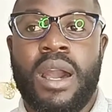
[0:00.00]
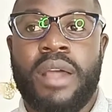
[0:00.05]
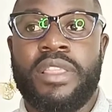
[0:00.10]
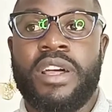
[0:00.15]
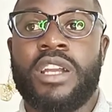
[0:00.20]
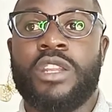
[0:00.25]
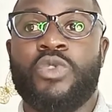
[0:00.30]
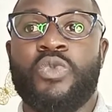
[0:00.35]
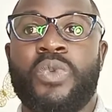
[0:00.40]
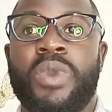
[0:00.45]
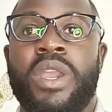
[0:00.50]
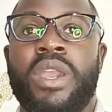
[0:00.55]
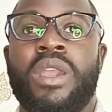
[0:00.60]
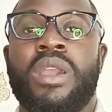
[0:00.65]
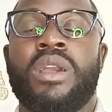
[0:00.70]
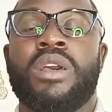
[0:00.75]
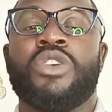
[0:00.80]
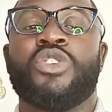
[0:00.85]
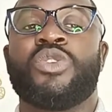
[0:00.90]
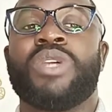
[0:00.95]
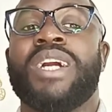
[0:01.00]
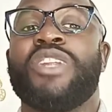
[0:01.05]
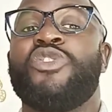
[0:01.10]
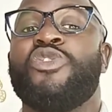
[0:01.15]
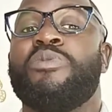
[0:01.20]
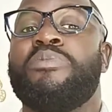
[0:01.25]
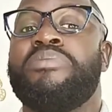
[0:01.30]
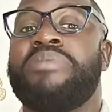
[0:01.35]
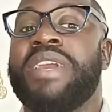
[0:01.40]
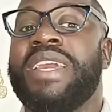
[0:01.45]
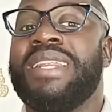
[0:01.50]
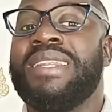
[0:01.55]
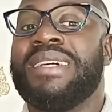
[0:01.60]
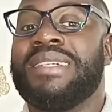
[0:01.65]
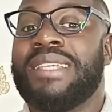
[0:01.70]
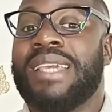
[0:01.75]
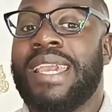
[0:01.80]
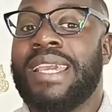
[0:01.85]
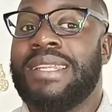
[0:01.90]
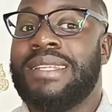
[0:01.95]
That way, so that your brain
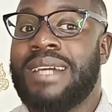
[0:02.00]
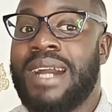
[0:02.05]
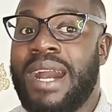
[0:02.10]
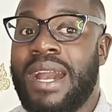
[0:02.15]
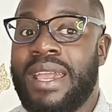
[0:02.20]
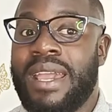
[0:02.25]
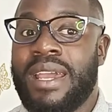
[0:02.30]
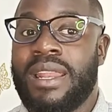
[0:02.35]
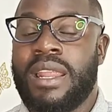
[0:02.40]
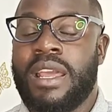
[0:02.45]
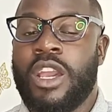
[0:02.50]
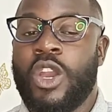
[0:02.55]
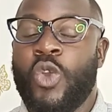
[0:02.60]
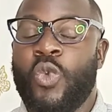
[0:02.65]
doesn't get tired.